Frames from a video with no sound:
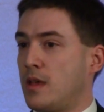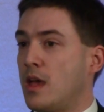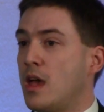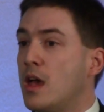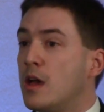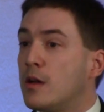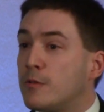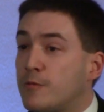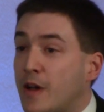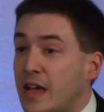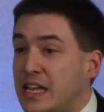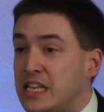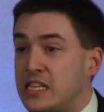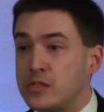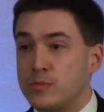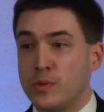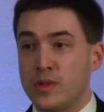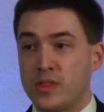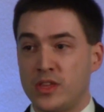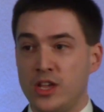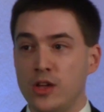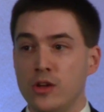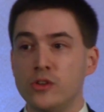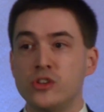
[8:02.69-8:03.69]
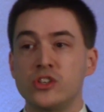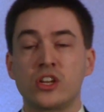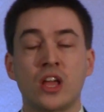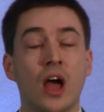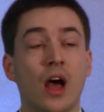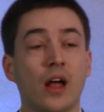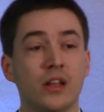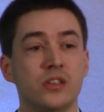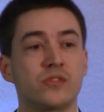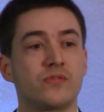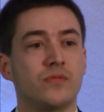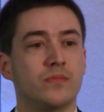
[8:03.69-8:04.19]
Faced with huge
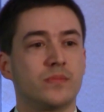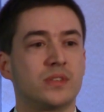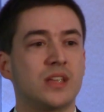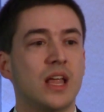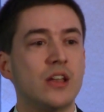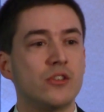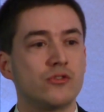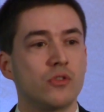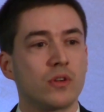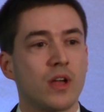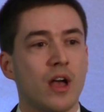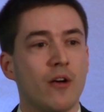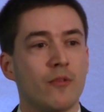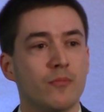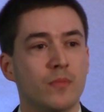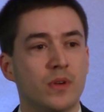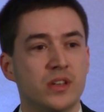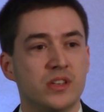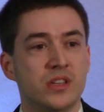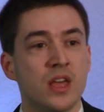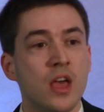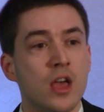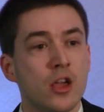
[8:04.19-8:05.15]
cuts from central government,